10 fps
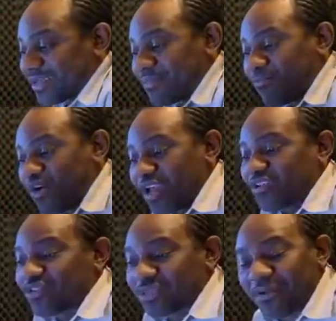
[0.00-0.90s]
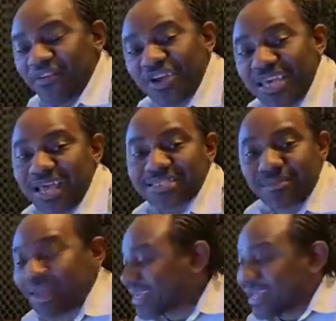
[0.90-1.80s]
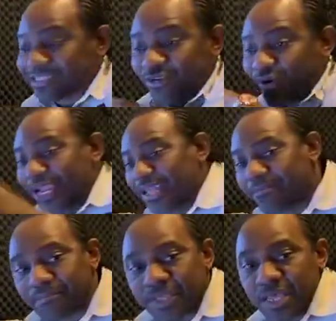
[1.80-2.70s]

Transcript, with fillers: Them no boy knows I'm going to cast them. I cast the whole of them.